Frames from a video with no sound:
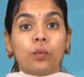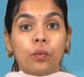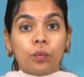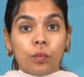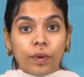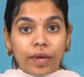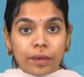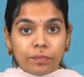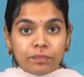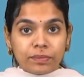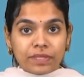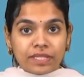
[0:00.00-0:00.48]

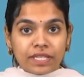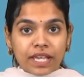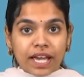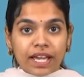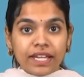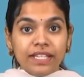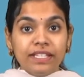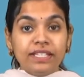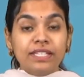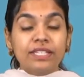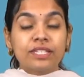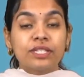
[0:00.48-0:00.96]

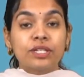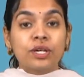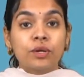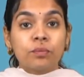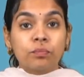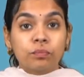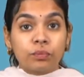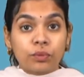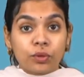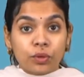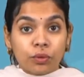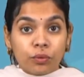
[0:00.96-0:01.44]
Websites
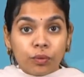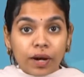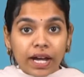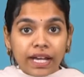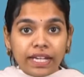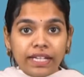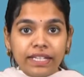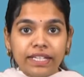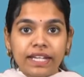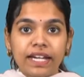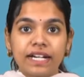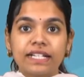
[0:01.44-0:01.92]

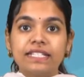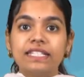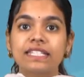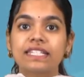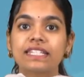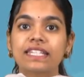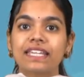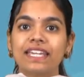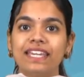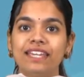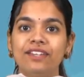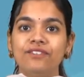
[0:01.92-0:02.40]
provide us
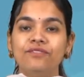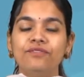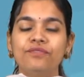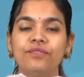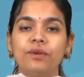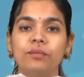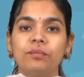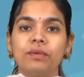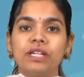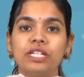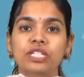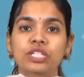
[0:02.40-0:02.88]

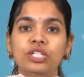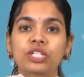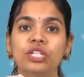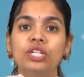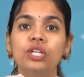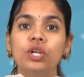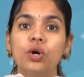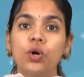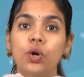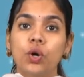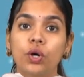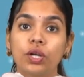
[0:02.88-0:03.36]

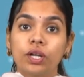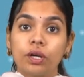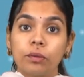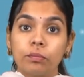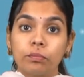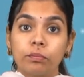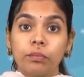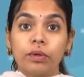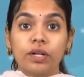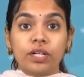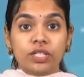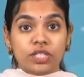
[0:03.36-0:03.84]
information on a
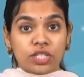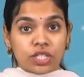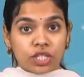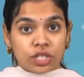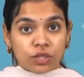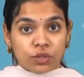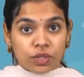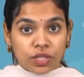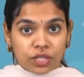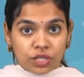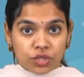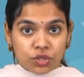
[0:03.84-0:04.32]

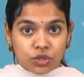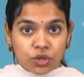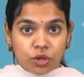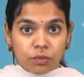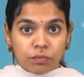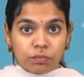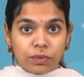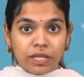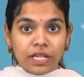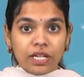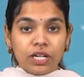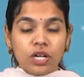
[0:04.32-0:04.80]
particular
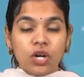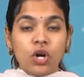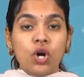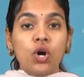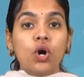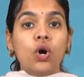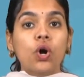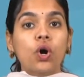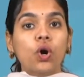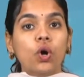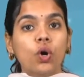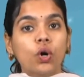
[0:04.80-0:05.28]
topic
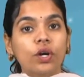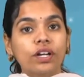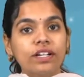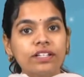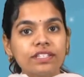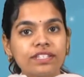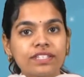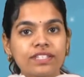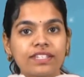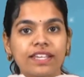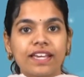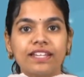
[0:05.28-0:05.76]
or a
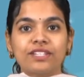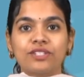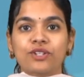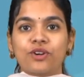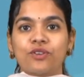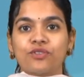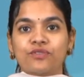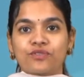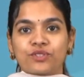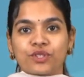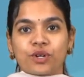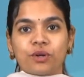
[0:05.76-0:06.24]
set
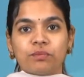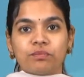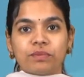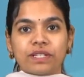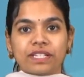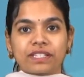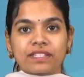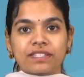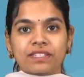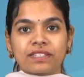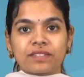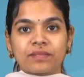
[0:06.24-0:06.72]
of
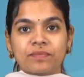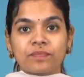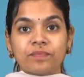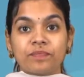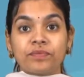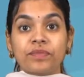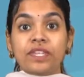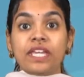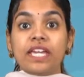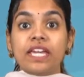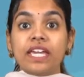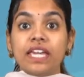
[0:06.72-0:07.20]
topics.
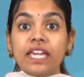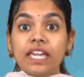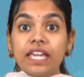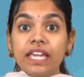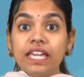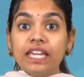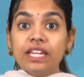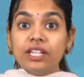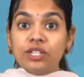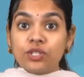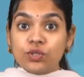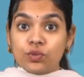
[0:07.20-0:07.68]

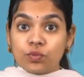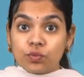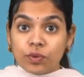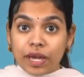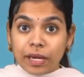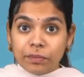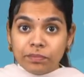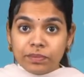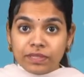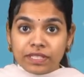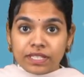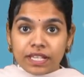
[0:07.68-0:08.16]
Each
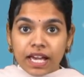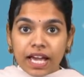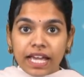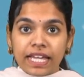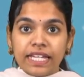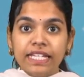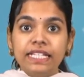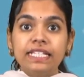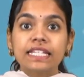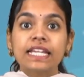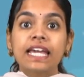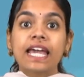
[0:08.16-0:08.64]

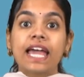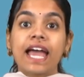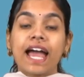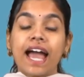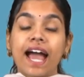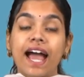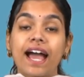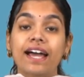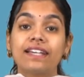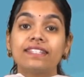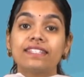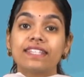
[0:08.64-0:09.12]
website
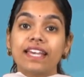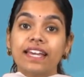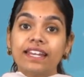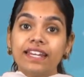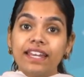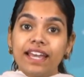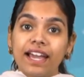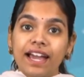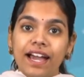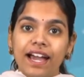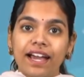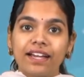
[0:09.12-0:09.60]
has an
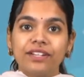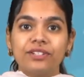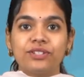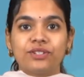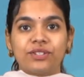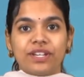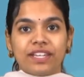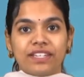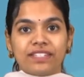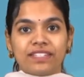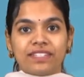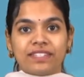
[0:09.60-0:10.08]

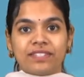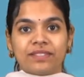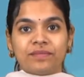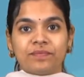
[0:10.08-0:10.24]
address.